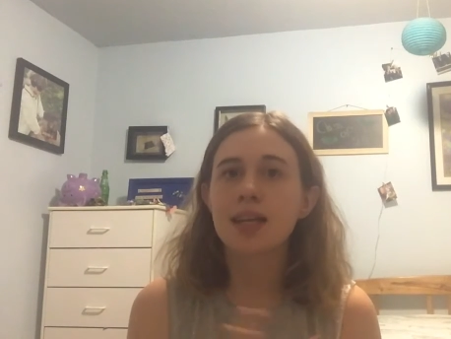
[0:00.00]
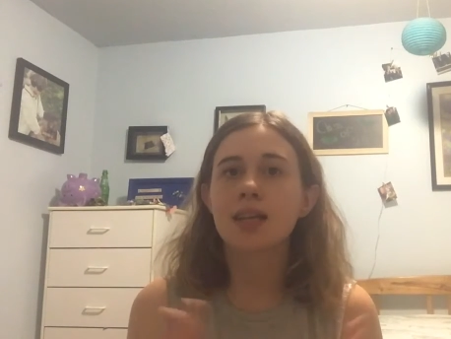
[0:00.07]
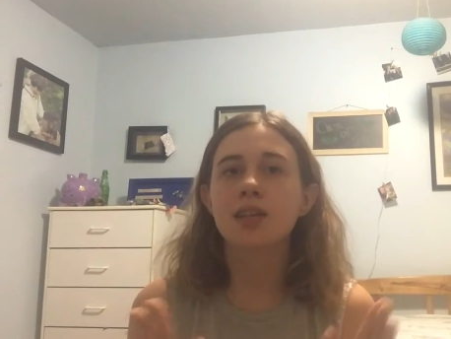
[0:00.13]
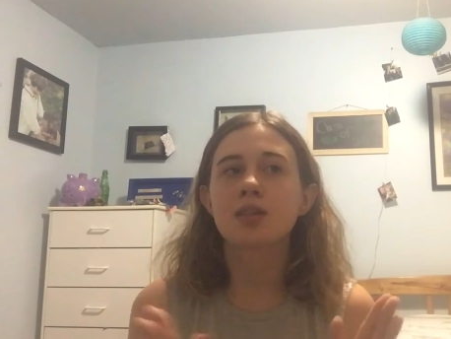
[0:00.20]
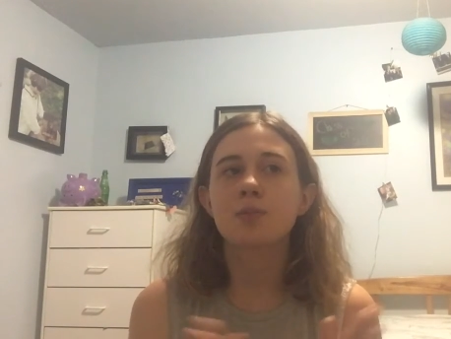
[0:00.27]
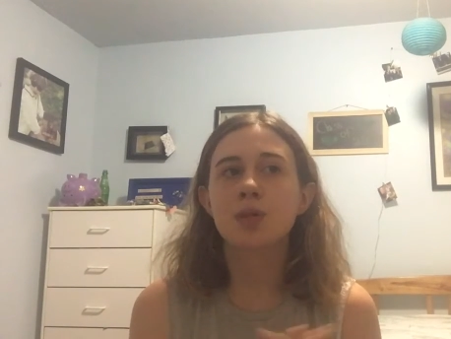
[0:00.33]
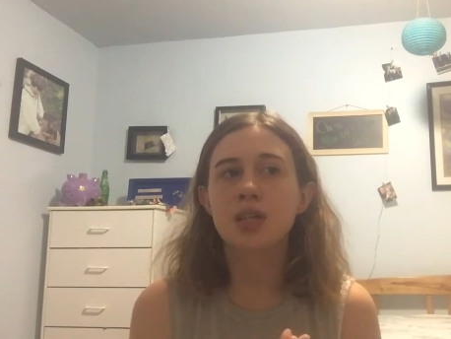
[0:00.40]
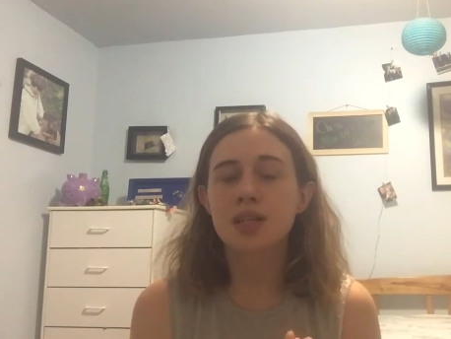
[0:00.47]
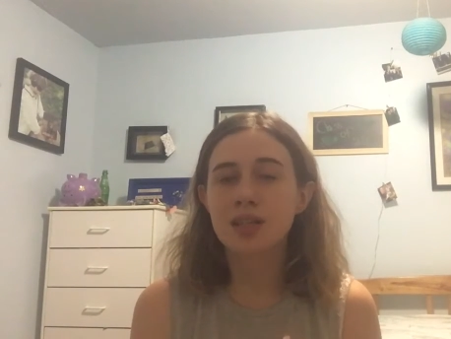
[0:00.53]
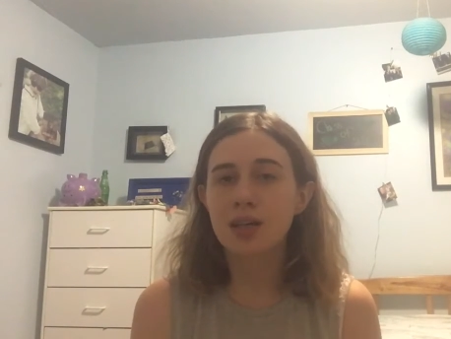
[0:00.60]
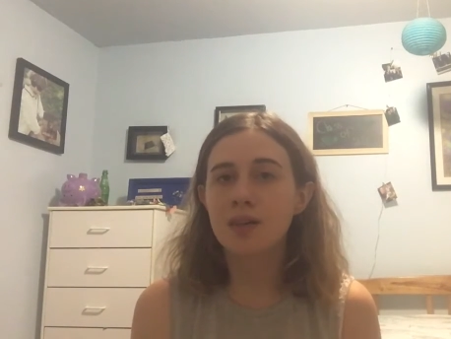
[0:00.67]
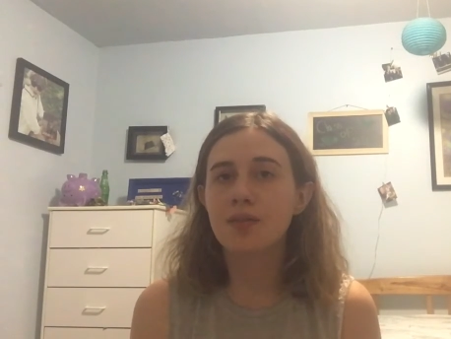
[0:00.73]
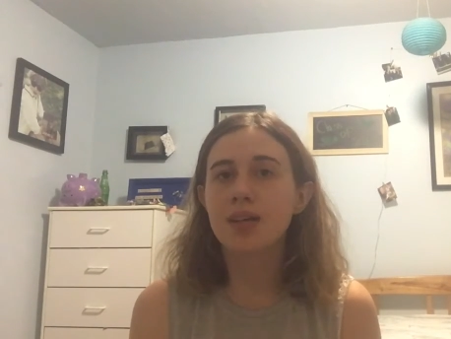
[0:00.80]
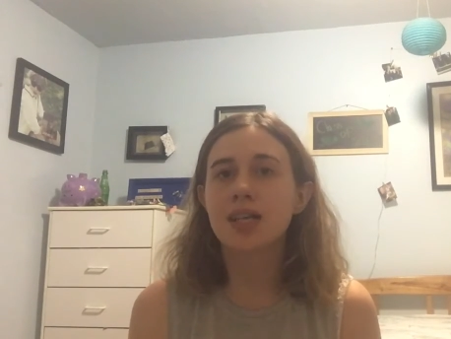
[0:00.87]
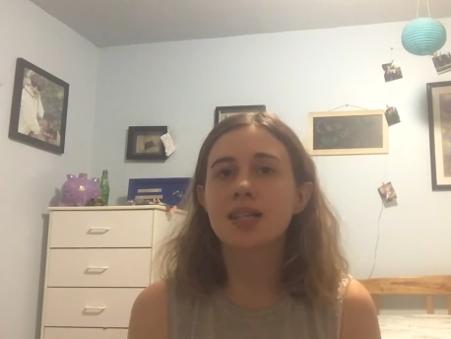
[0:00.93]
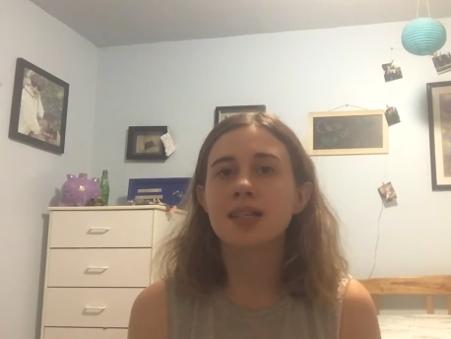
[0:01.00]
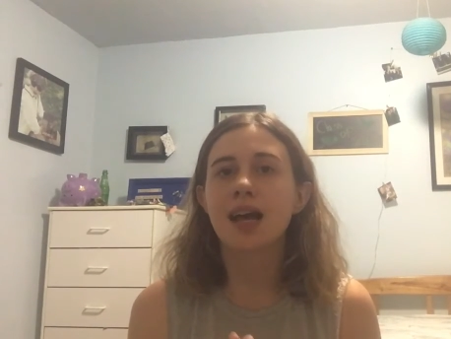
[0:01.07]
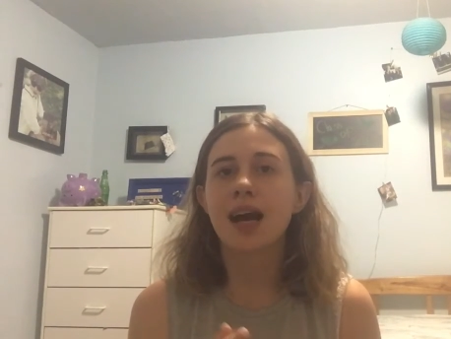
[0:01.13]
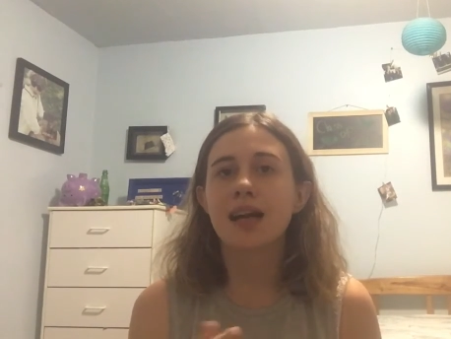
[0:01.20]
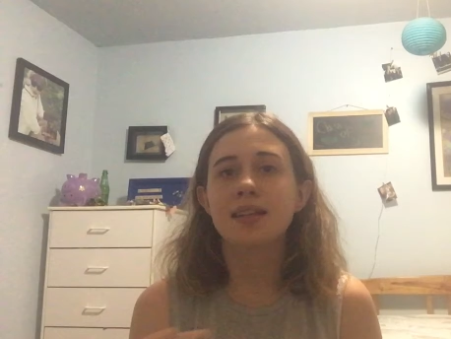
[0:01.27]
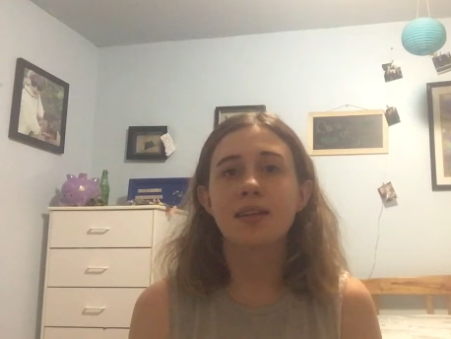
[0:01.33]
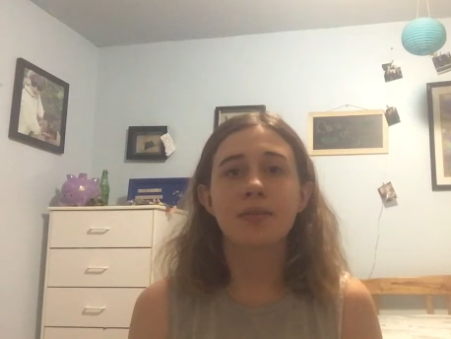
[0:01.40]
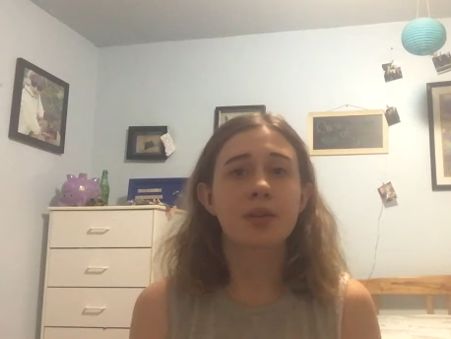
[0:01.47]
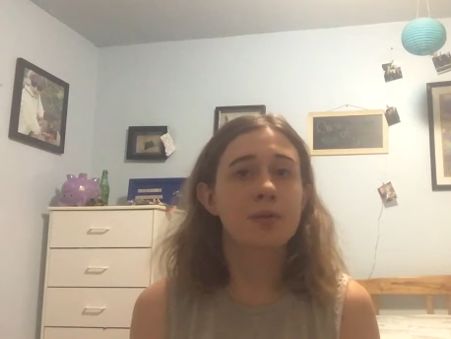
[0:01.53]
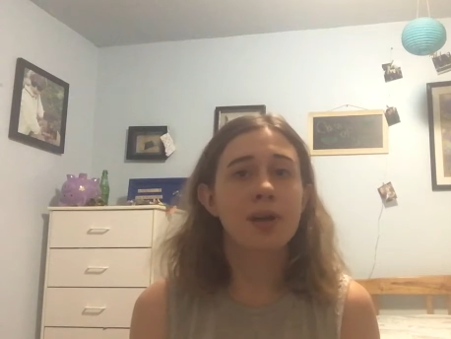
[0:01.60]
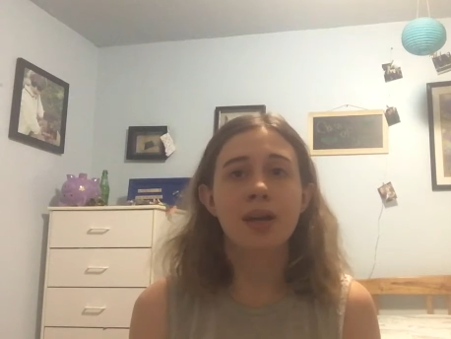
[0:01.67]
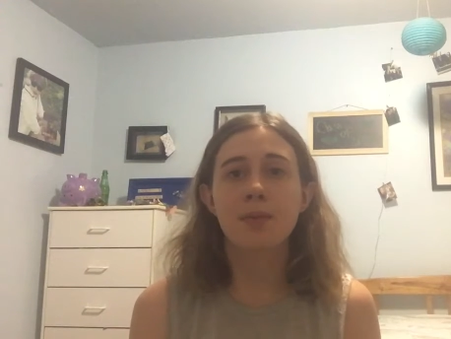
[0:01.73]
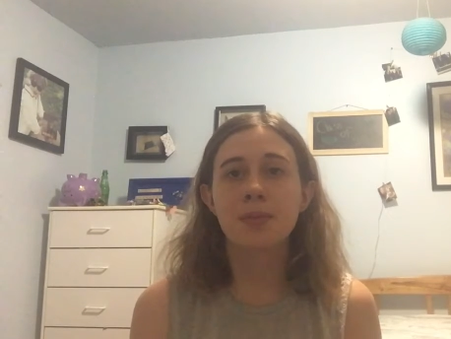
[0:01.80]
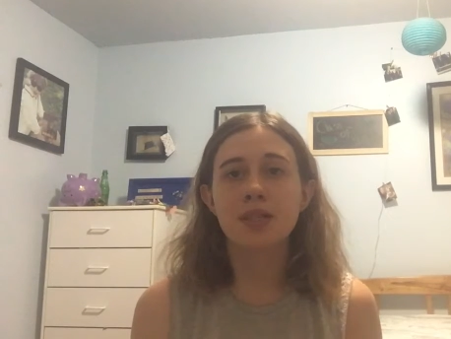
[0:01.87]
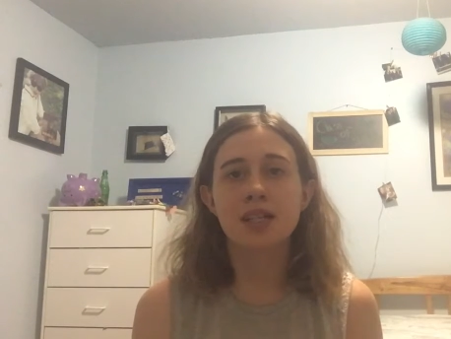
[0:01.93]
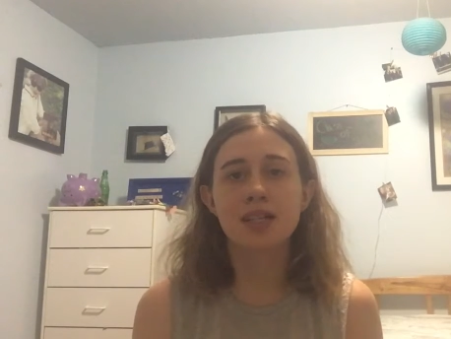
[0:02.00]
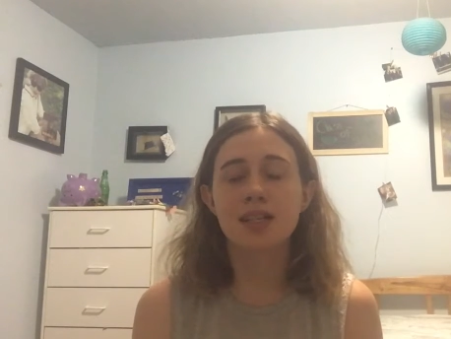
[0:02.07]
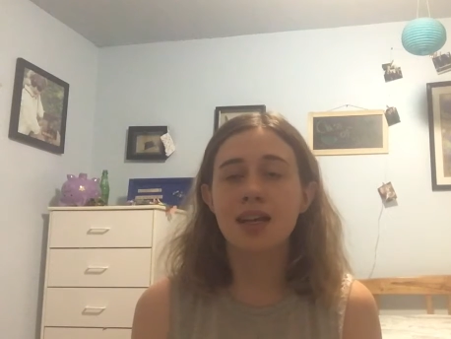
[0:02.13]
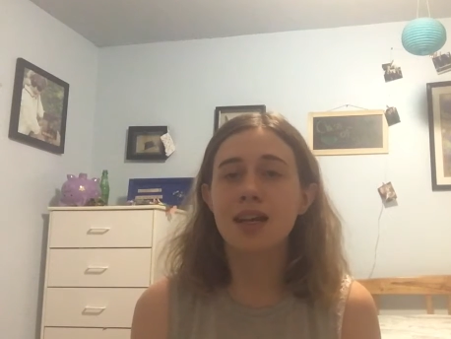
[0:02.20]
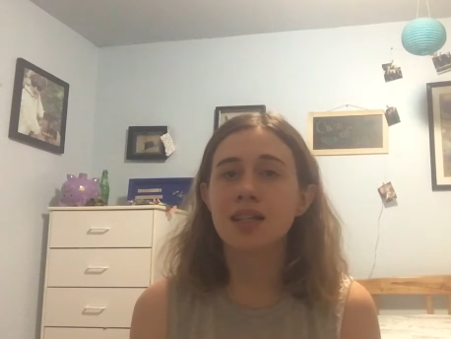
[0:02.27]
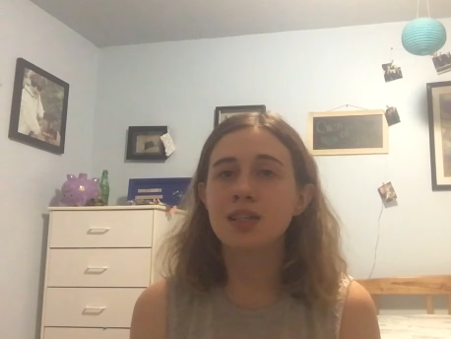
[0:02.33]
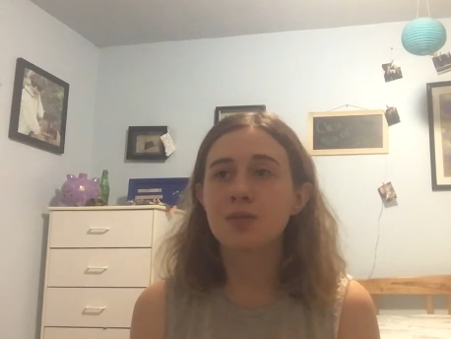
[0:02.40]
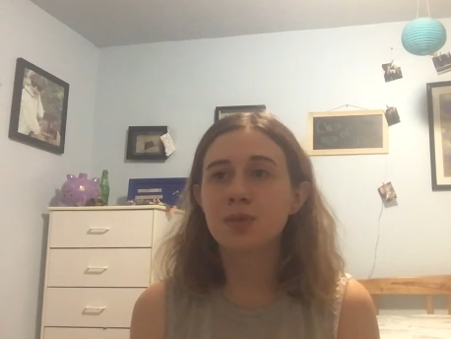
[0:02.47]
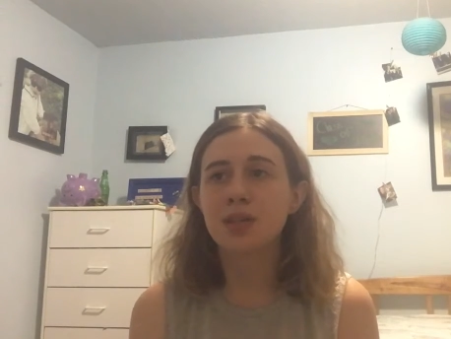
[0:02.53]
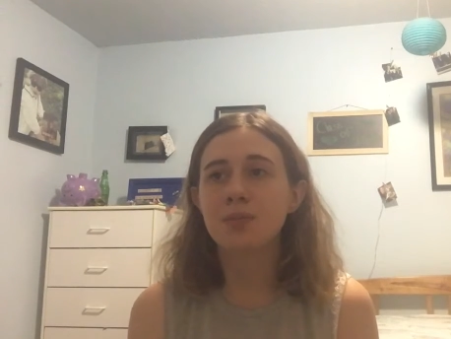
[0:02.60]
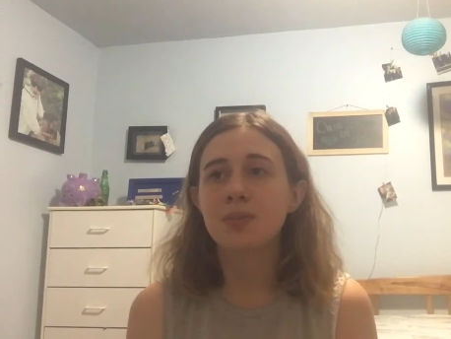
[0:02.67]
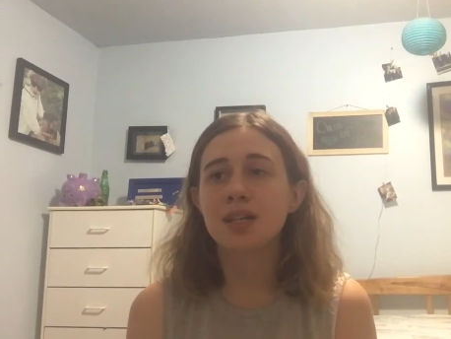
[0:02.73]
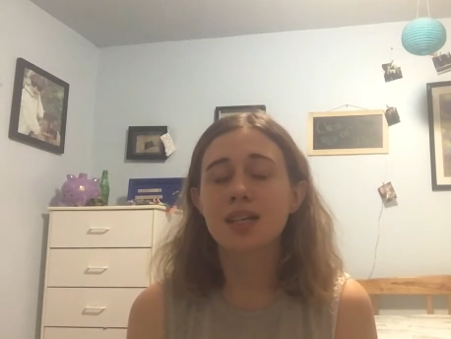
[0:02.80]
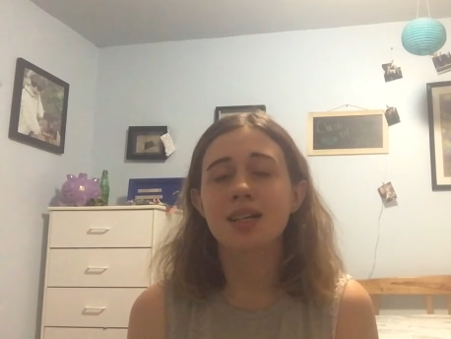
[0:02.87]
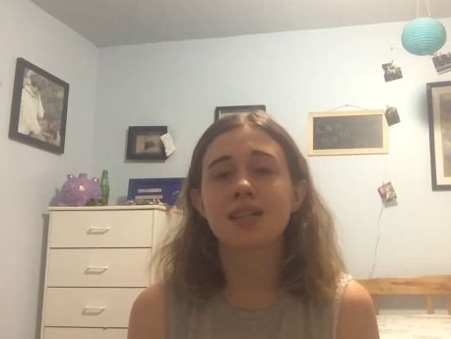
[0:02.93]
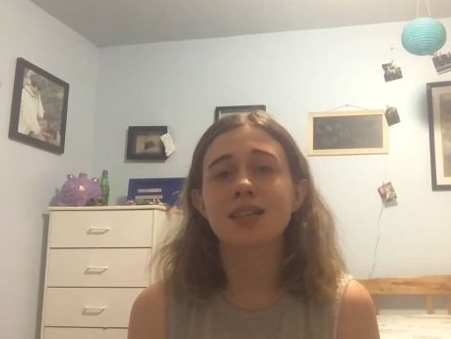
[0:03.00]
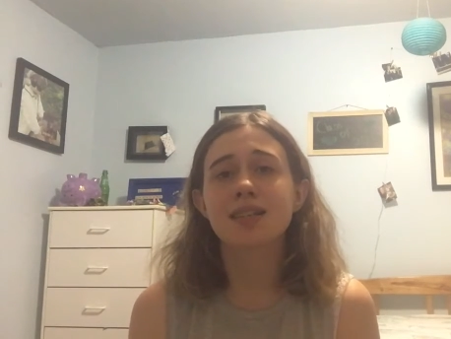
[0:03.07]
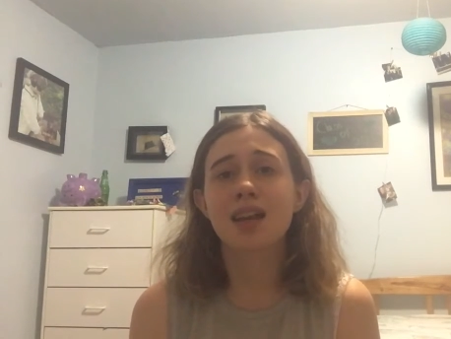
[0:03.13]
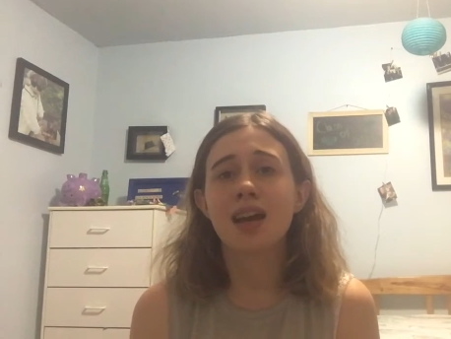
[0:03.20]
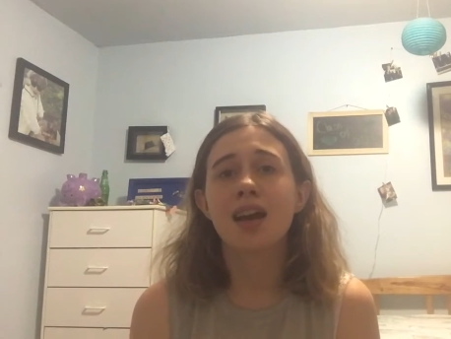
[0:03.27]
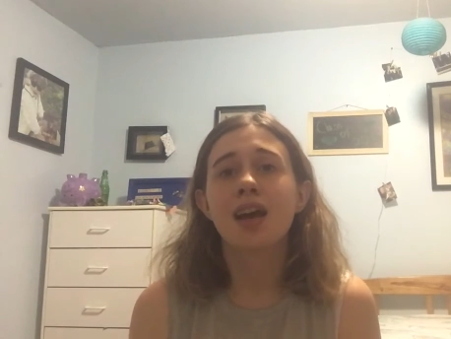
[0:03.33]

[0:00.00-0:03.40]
I definitely recommend it to anyone, because